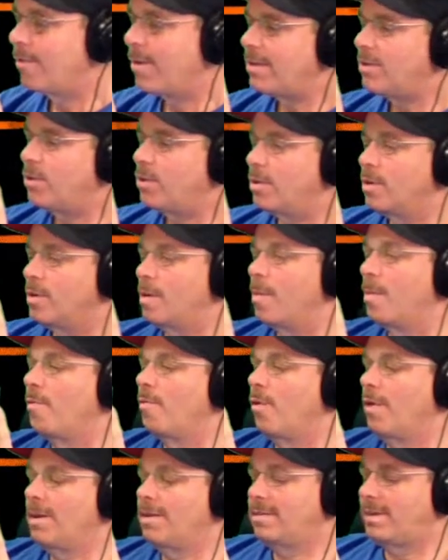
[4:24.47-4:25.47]
if I do a normal
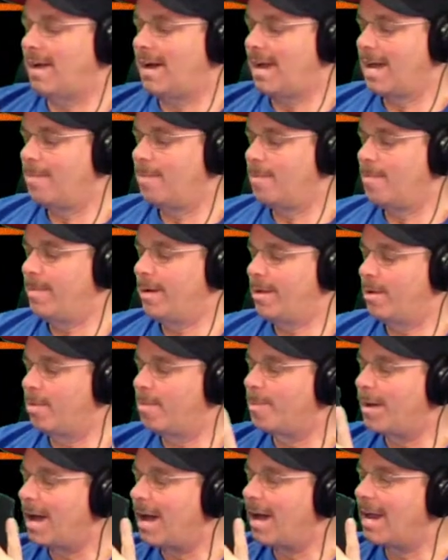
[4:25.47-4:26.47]
voice? I am a
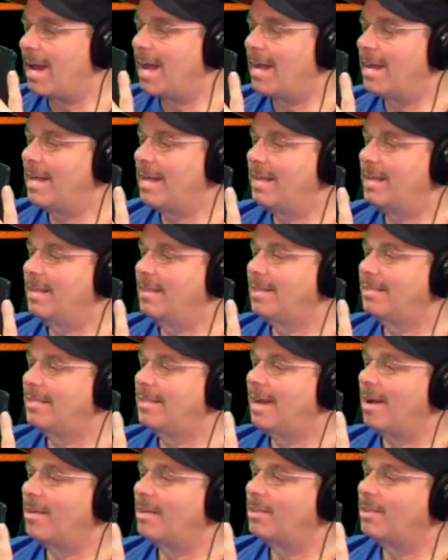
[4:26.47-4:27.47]
metal bot, and it
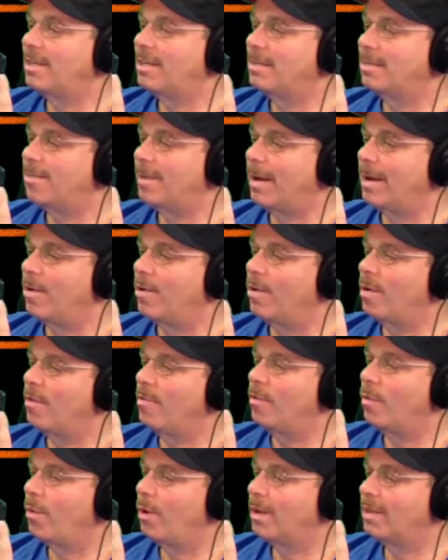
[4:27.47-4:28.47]
see yeah, how it changes that's my what you're
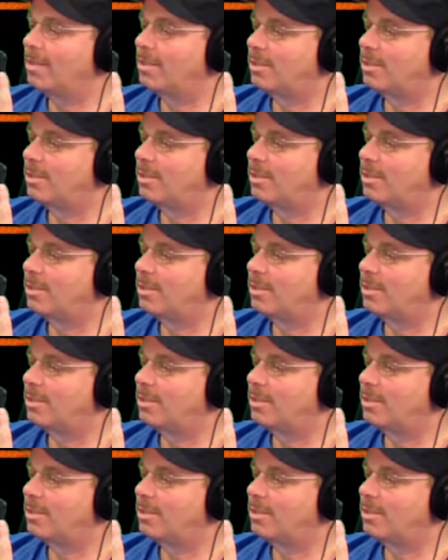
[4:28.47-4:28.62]
supposed to